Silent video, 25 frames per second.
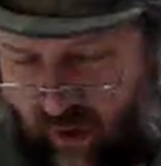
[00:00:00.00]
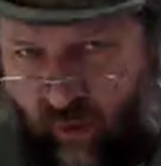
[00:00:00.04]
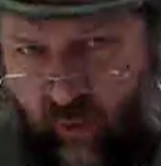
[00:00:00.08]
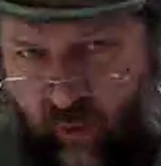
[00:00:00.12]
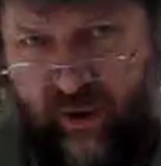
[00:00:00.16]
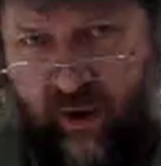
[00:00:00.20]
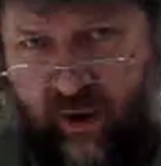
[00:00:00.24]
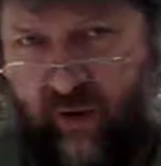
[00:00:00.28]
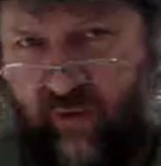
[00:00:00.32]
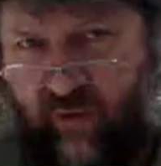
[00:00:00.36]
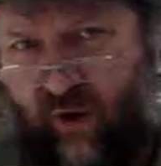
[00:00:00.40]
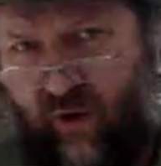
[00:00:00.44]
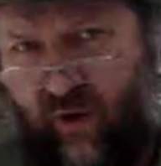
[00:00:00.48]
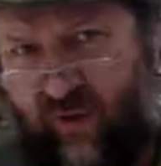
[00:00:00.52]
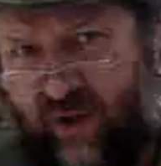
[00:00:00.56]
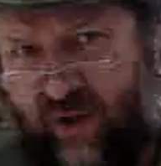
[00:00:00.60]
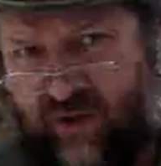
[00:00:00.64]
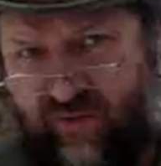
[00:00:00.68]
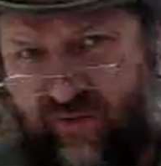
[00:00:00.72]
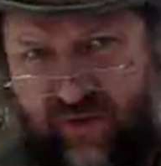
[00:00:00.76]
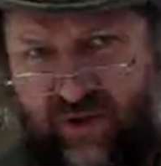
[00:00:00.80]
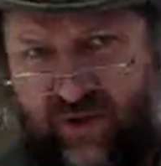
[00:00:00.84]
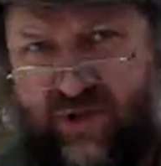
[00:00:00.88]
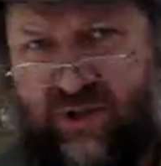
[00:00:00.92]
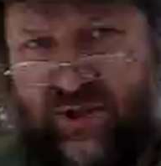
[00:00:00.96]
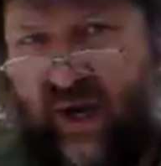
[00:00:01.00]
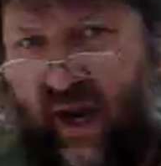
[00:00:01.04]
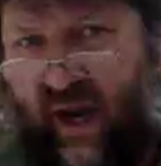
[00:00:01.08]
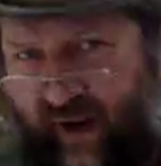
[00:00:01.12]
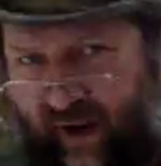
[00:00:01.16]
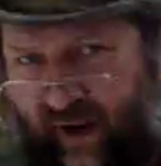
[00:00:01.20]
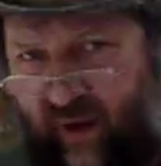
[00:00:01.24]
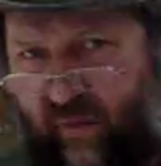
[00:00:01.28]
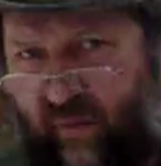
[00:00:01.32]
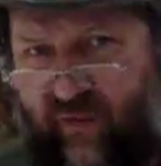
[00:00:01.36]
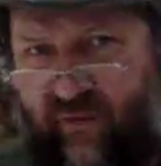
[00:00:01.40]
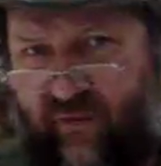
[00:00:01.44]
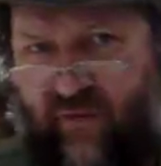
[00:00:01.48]
We don't grow these for
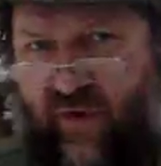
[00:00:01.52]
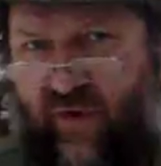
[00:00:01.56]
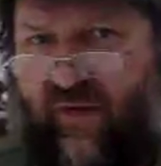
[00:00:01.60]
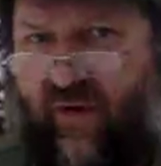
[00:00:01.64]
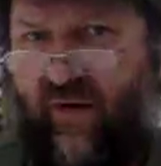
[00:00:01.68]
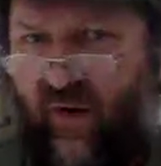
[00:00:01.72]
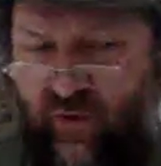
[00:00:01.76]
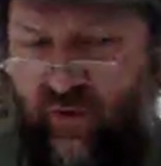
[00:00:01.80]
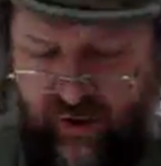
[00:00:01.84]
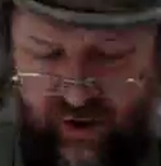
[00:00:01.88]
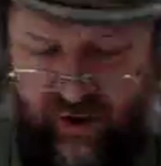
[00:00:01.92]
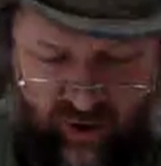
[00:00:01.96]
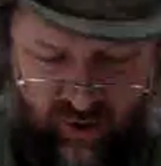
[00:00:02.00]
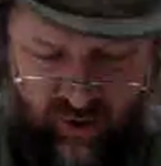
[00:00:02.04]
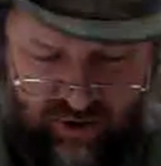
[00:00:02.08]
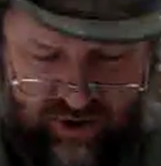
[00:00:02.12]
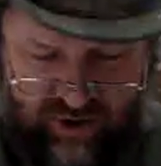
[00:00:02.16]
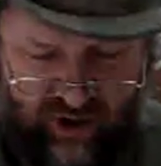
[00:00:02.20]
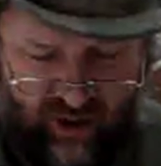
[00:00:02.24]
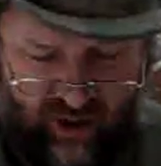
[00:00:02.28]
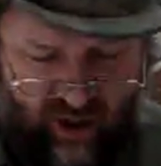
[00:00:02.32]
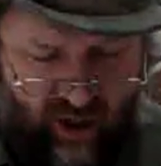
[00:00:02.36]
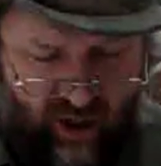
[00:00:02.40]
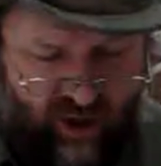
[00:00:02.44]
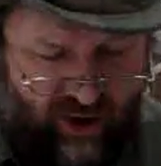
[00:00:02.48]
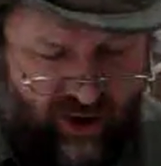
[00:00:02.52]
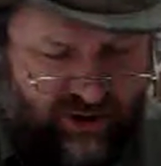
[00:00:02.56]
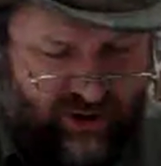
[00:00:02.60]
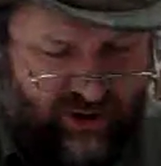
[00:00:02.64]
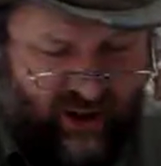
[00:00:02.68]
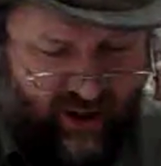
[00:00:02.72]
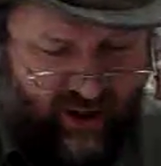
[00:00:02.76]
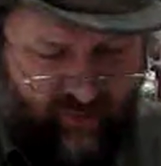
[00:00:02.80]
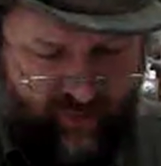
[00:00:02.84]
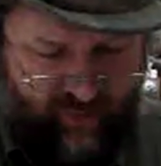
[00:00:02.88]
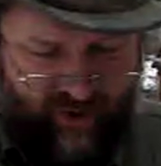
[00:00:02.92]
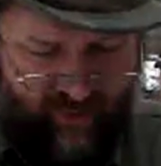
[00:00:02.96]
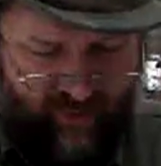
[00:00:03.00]
sale, but for our own use. Say a
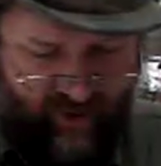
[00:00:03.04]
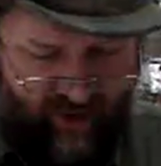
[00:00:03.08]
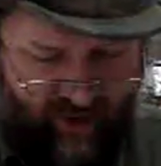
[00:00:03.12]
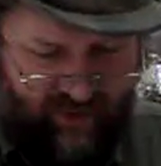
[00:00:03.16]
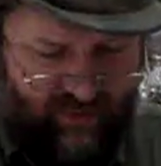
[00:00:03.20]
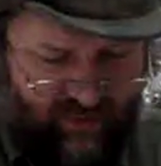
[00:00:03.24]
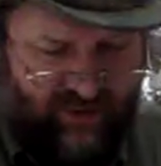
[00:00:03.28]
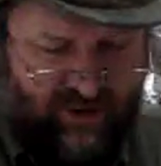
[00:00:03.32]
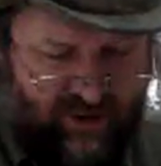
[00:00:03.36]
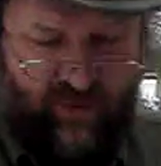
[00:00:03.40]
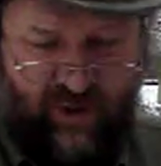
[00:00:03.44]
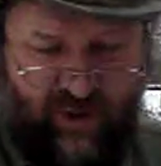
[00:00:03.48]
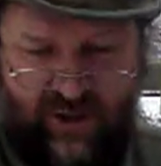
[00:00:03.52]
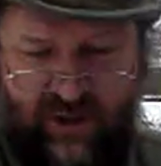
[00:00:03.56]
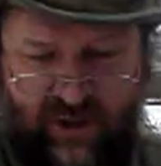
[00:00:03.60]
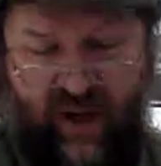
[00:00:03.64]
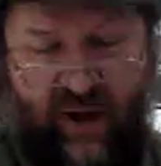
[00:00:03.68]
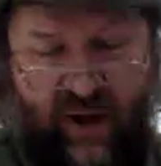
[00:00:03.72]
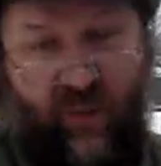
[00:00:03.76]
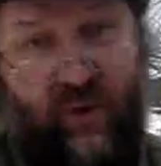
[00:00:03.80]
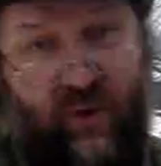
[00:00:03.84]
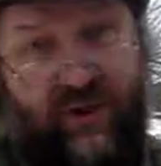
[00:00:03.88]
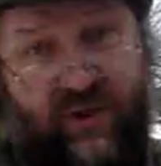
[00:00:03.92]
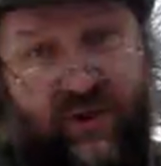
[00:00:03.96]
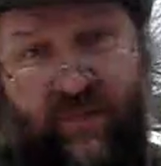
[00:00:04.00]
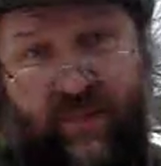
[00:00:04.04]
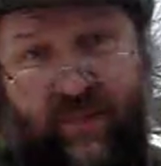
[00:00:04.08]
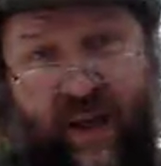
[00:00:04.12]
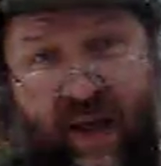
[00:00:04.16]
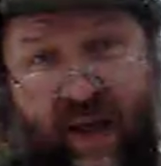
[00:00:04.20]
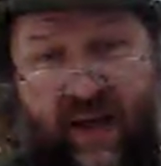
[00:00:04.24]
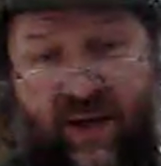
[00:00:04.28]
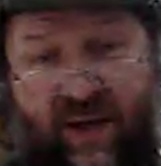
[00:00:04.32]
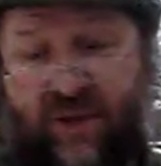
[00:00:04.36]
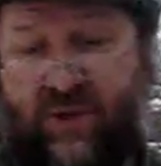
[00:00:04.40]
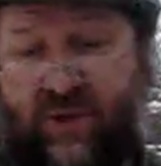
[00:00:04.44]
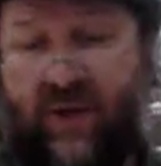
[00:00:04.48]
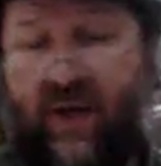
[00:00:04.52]
little bit about some of these late winter
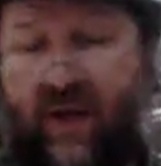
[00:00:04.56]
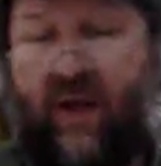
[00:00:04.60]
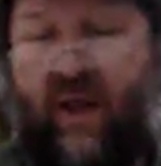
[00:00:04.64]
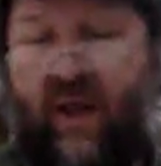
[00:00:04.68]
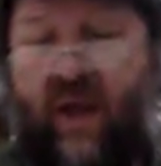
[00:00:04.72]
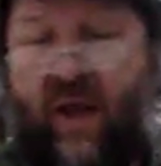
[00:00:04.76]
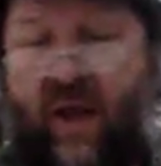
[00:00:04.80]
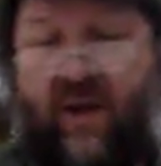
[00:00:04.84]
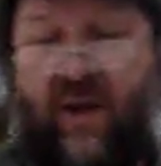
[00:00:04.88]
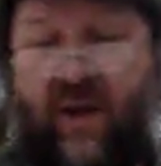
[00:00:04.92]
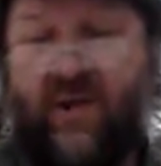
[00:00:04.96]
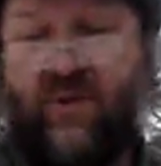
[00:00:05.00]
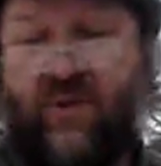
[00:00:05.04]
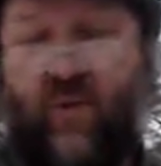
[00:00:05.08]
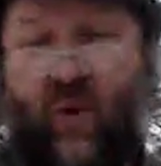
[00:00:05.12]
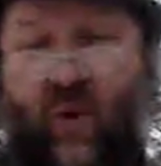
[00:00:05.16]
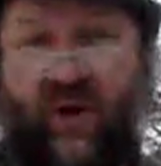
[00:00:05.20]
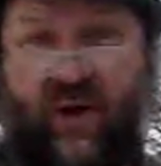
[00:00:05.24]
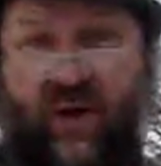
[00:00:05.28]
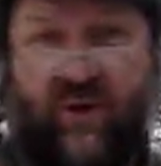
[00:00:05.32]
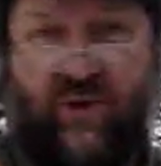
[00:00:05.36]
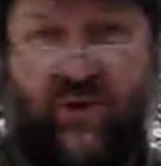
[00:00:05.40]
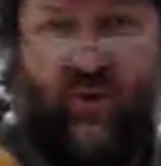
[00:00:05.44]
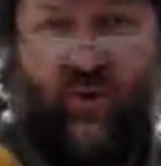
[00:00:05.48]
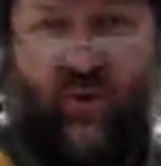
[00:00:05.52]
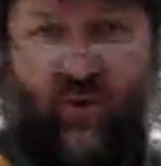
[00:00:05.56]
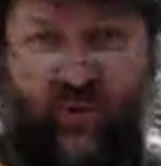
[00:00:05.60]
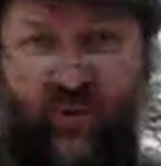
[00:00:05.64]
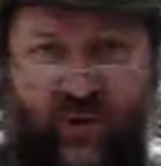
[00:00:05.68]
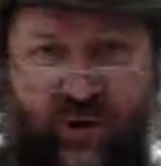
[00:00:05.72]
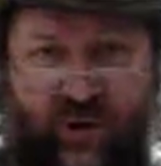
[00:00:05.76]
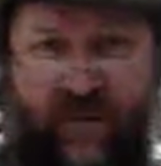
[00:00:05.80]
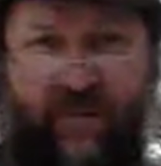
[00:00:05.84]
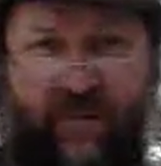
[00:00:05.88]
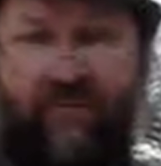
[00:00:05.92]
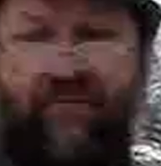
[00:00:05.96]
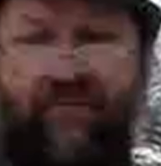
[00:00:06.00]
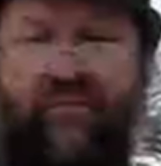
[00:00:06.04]
pears. This one is called
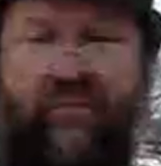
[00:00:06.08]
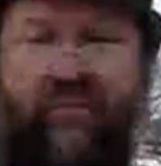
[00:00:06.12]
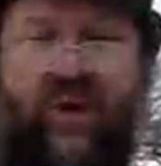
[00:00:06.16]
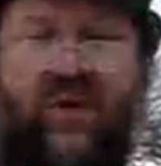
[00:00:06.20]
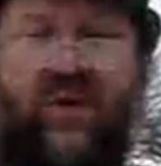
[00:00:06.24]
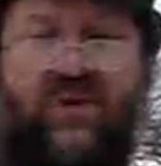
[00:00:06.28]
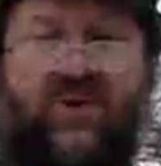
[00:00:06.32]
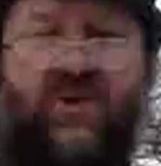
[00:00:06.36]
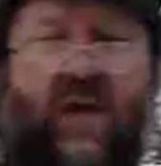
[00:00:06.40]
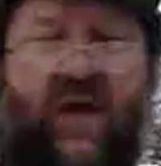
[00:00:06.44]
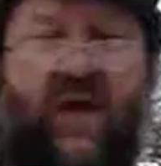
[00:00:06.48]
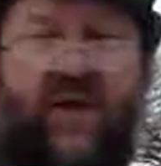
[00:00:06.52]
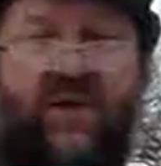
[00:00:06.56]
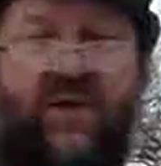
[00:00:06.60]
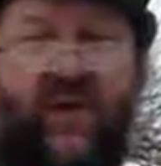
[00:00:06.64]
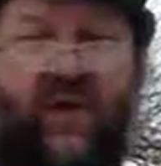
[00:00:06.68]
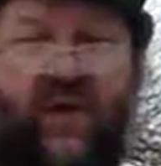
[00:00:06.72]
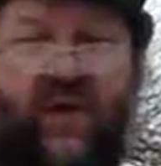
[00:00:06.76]
Santa